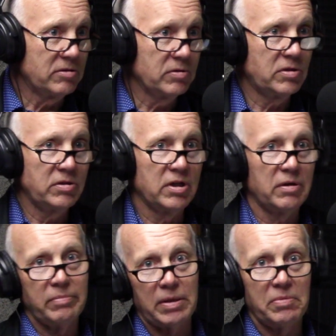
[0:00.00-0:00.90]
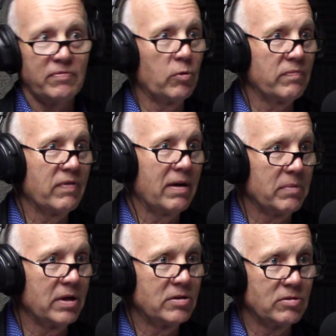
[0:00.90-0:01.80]
So it's, you know, maybe 45
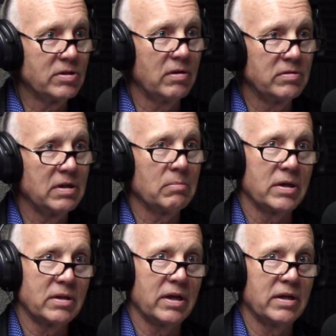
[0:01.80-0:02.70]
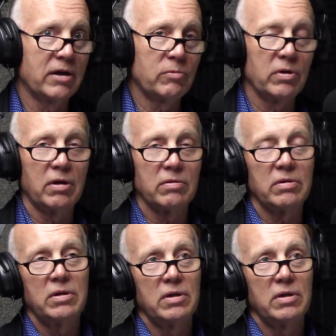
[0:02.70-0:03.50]
minutes or so, something like that. Not a real